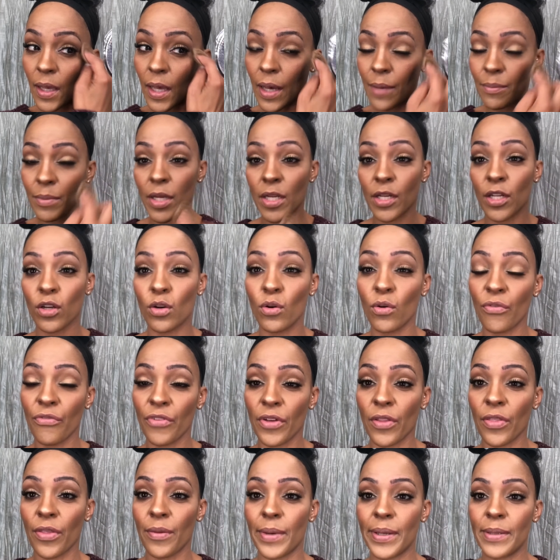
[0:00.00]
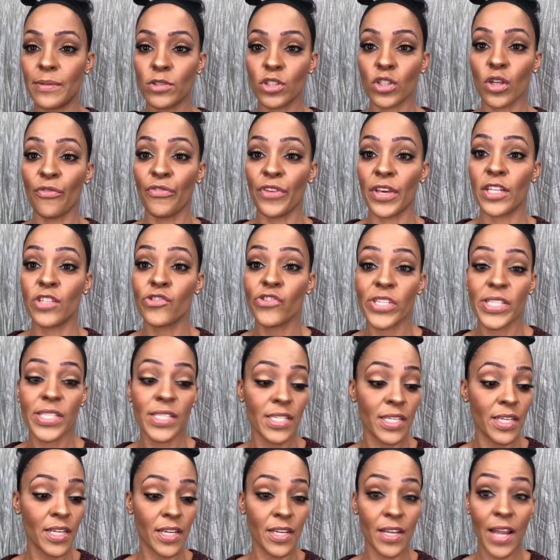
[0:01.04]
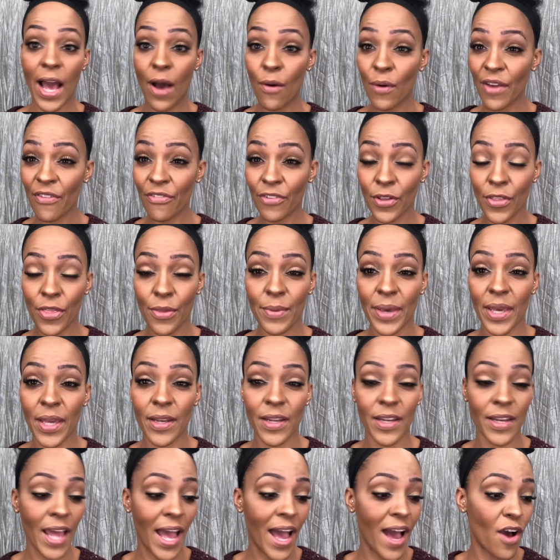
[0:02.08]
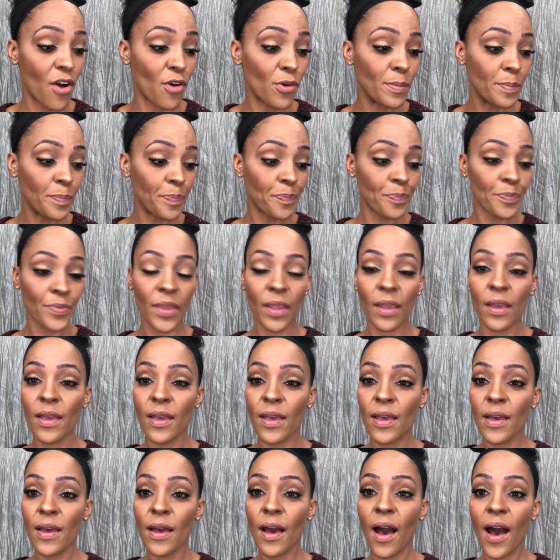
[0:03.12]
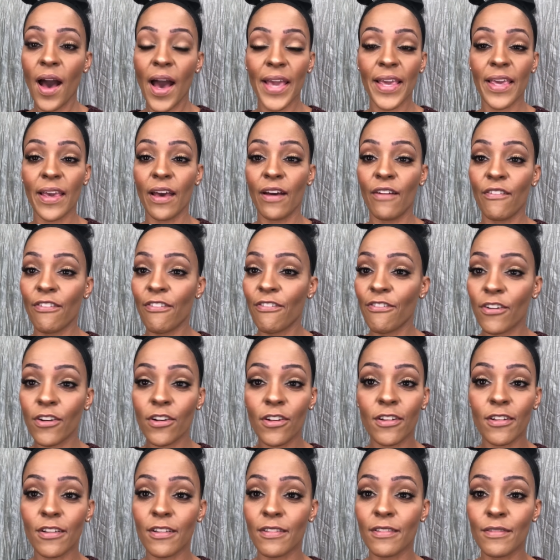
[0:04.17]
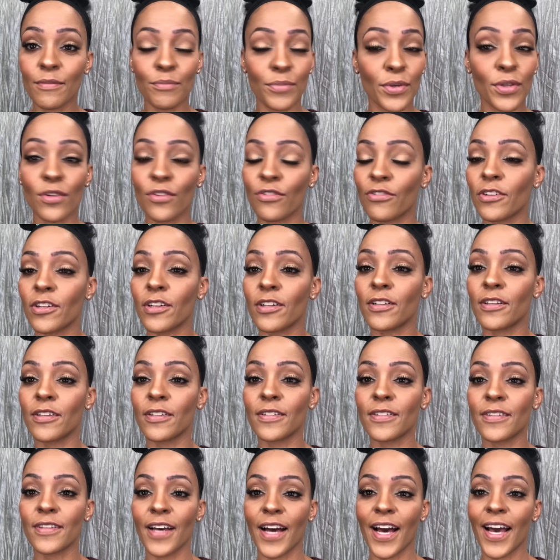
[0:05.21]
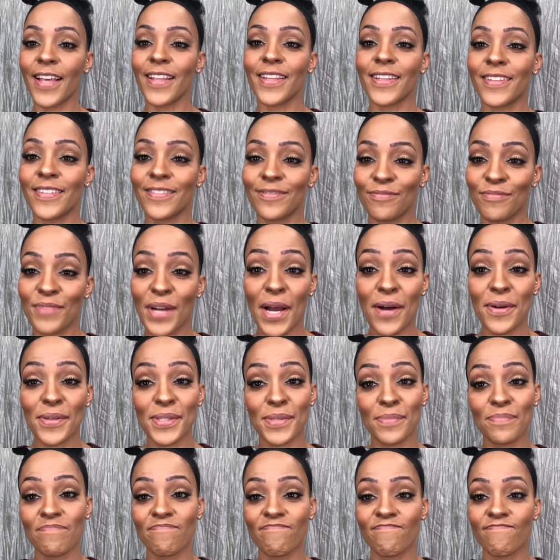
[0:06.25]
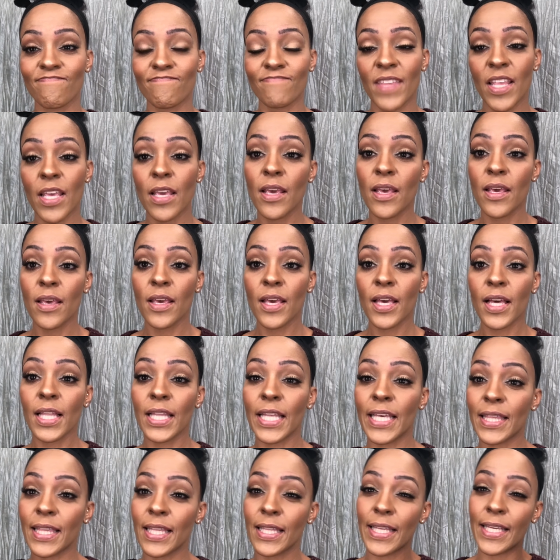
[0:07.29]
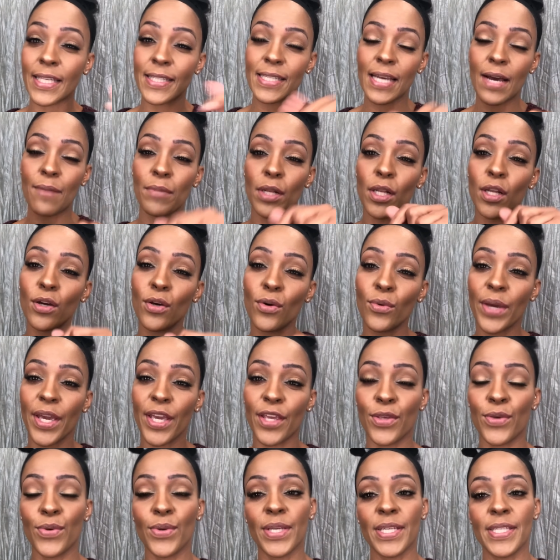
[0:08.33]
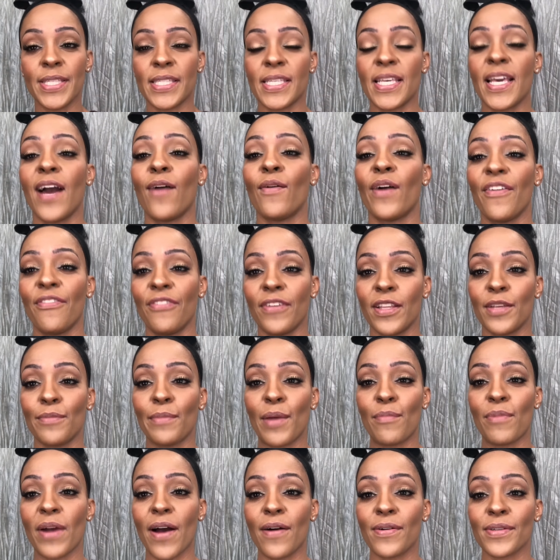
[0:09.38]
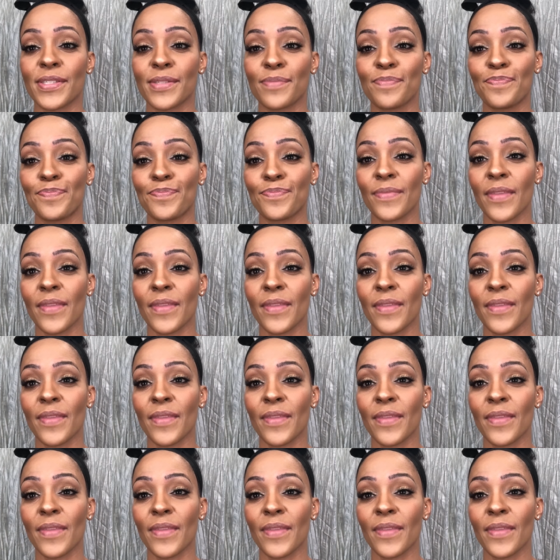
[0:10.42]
I'm gonna go fill them in. So if you're interested in how I fill them in and how I get full, beautiful eyebrows, click the link down below and you can see how I fill in my brows.